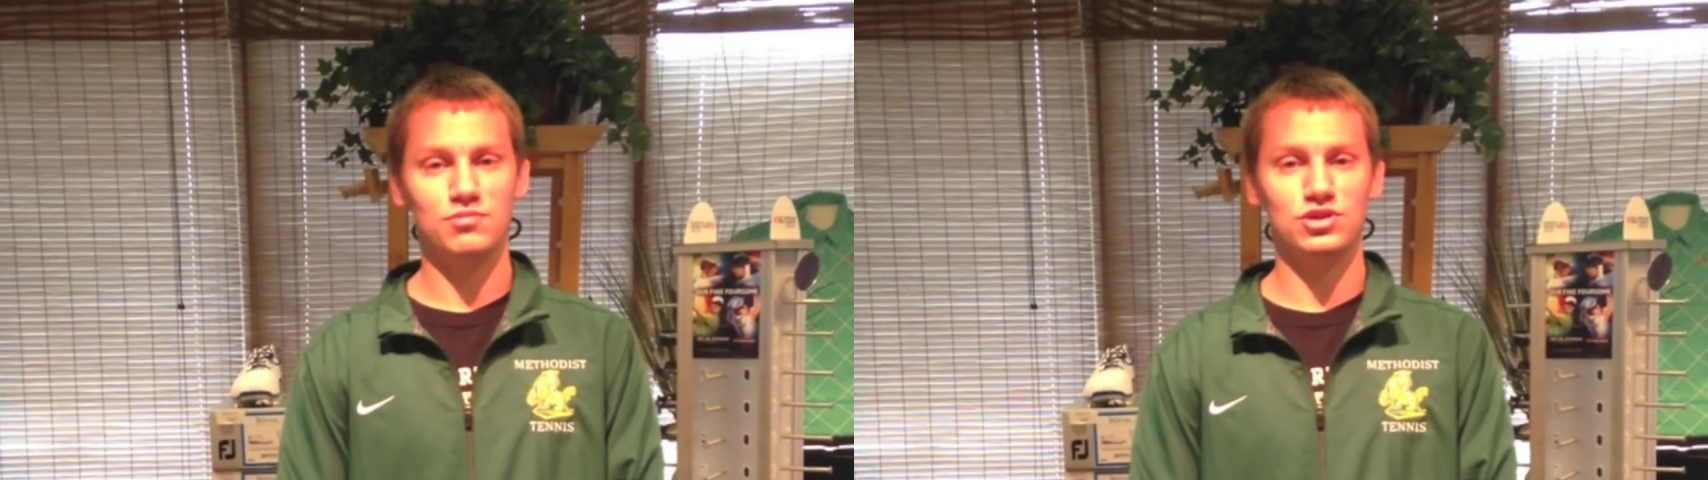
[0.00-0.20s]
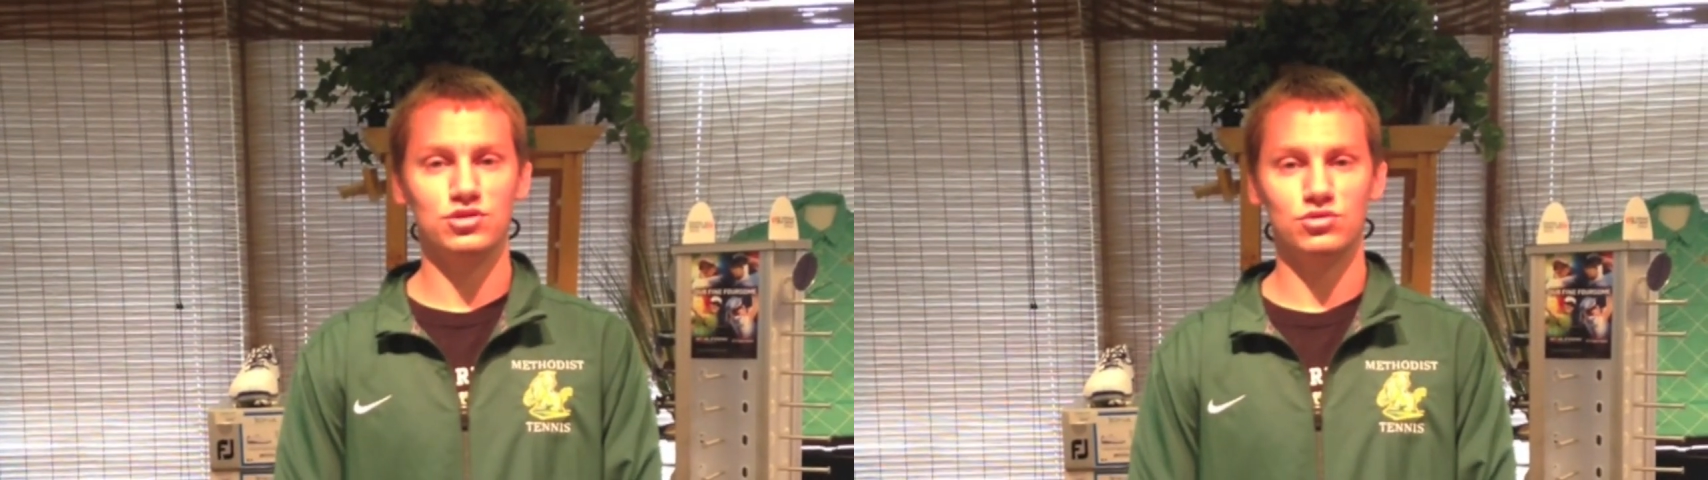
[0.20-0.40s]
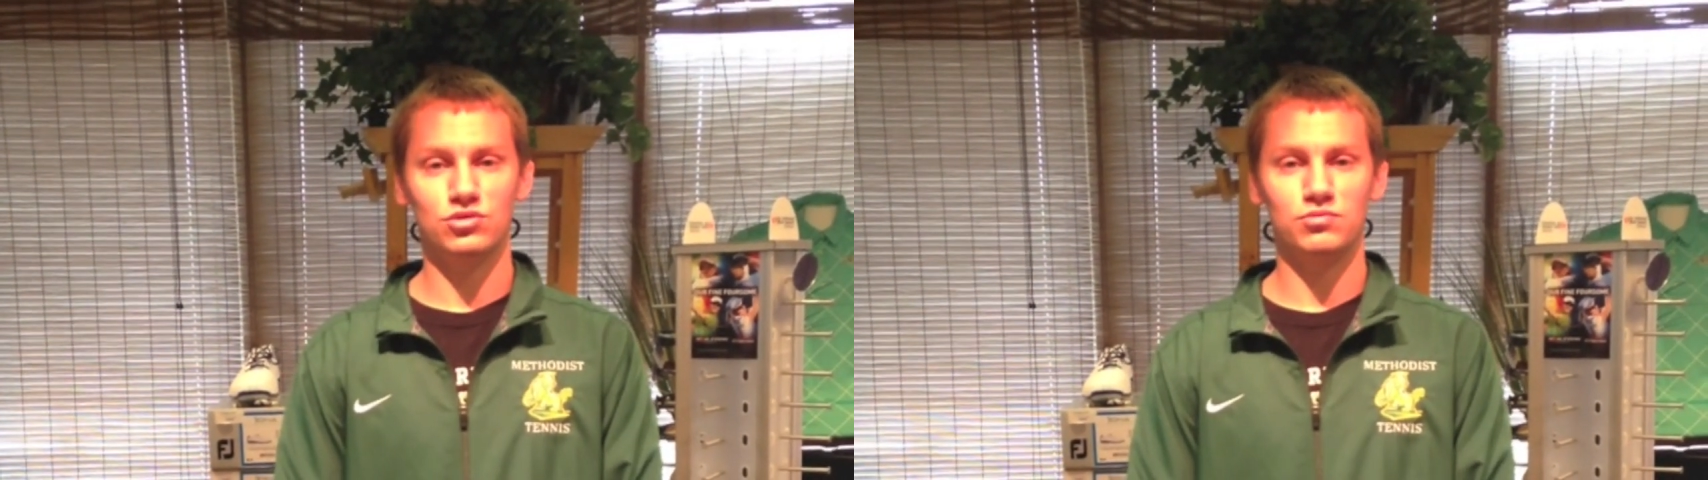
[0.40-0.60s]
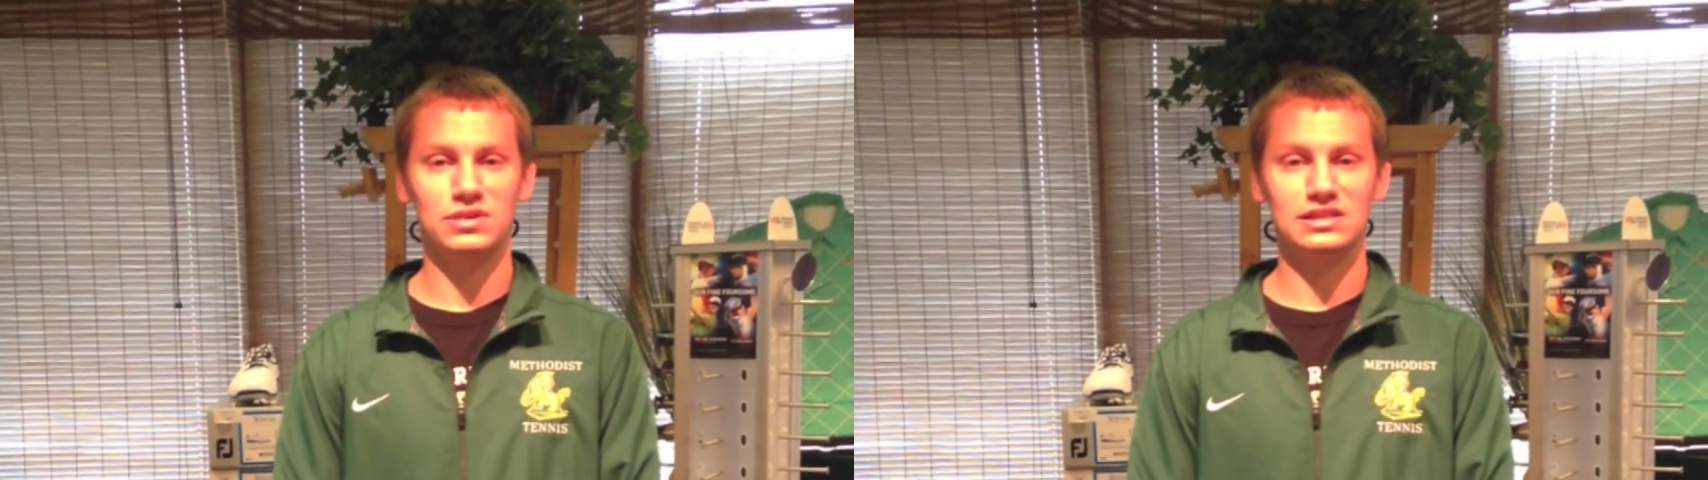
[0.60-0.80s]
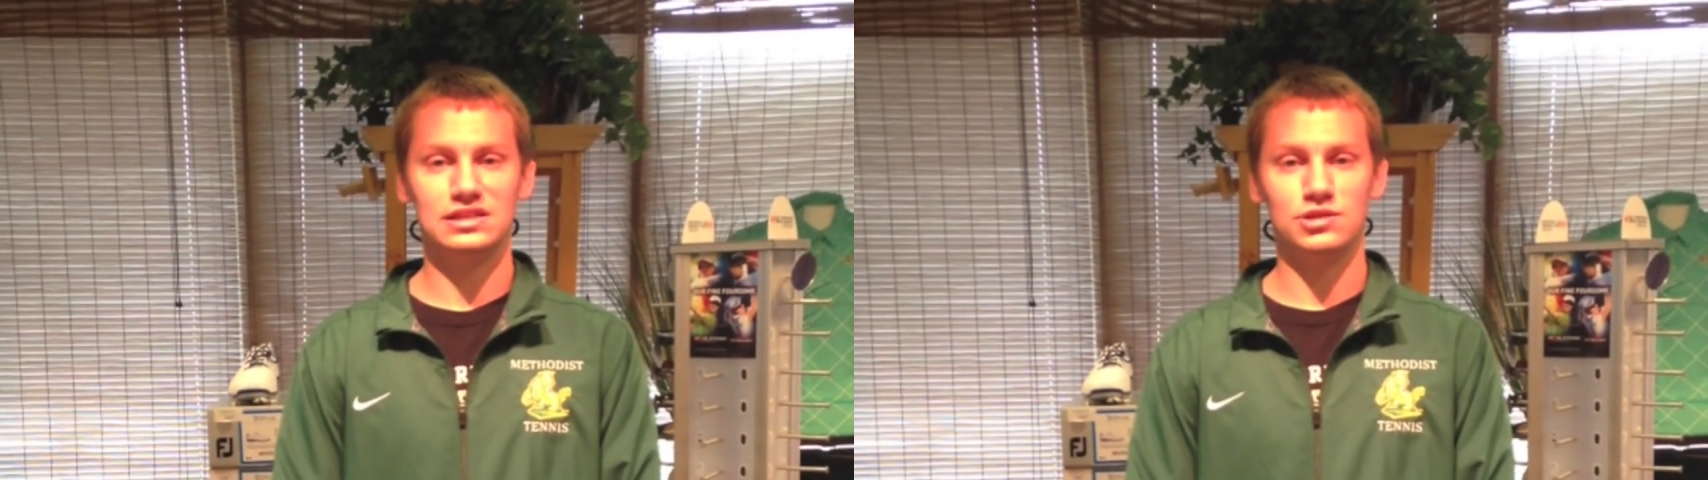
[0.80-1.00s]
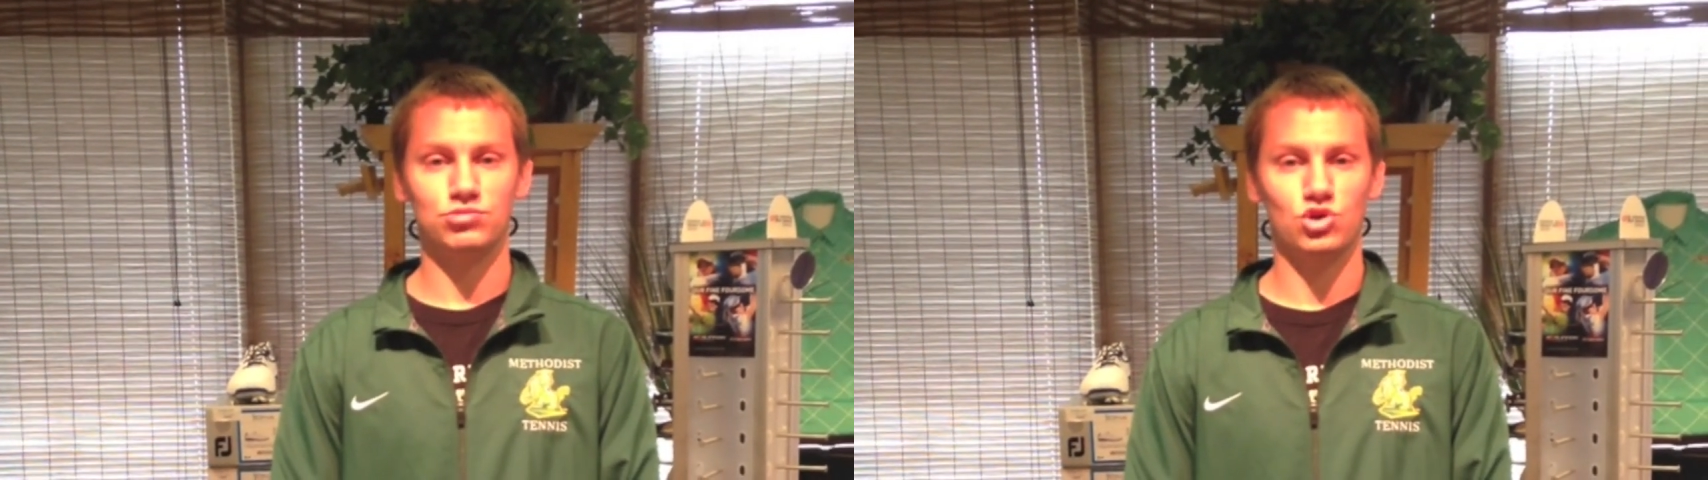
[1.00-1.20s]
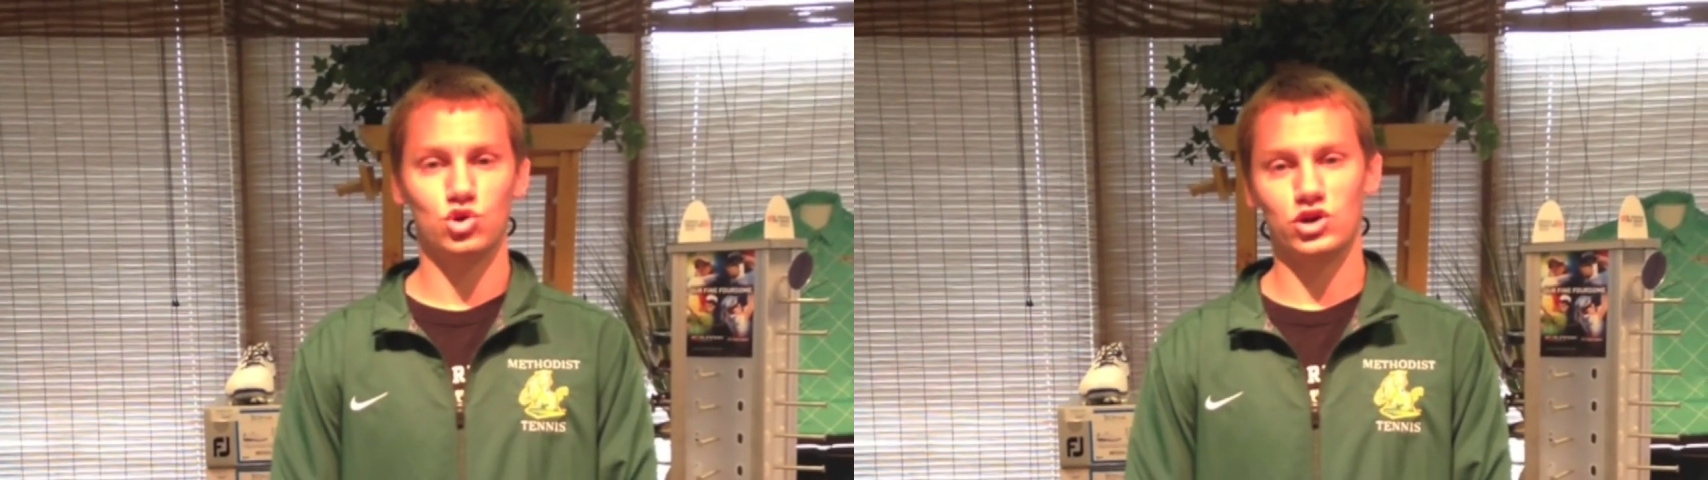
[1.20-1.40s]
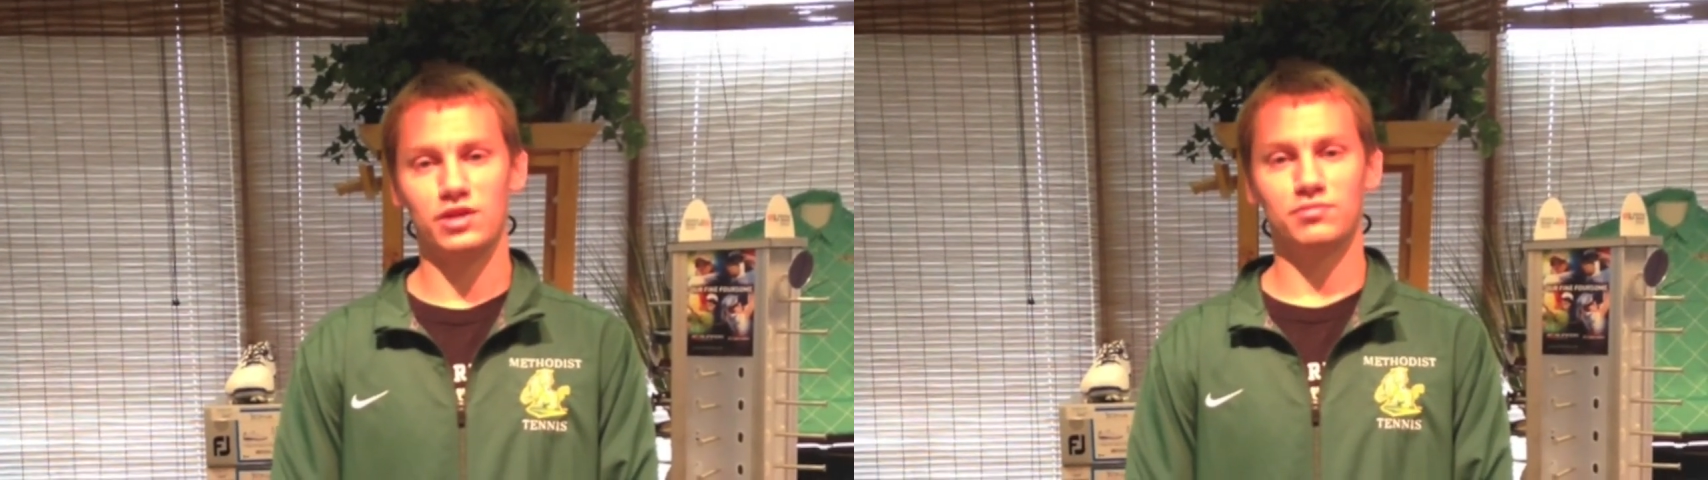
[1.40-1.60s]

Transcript: MU PTM program.